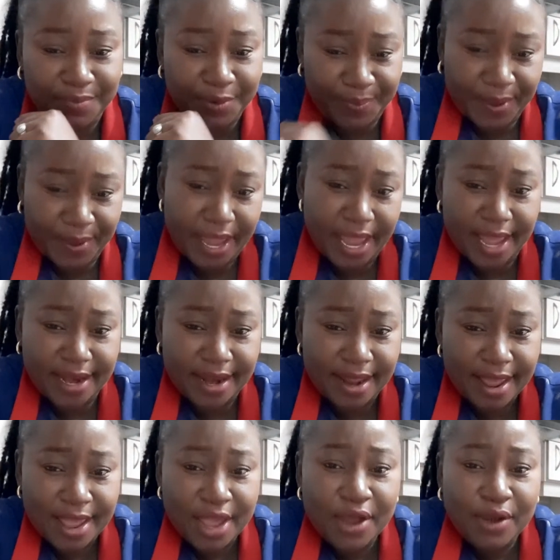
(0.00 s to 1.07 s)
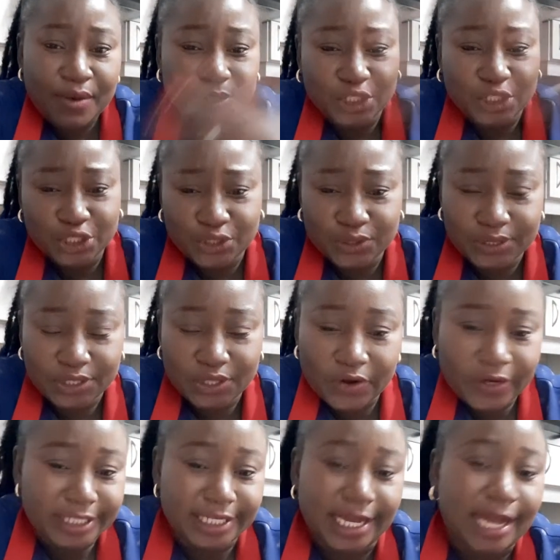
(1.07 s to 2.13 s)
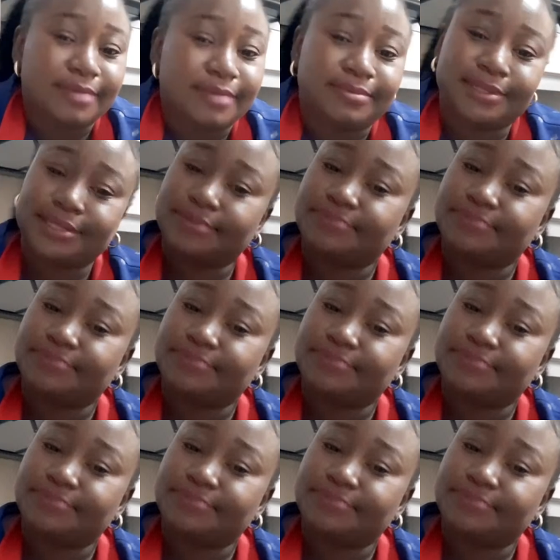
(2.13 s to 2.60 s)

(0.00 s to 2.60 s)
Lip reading: prepared, we should do story times.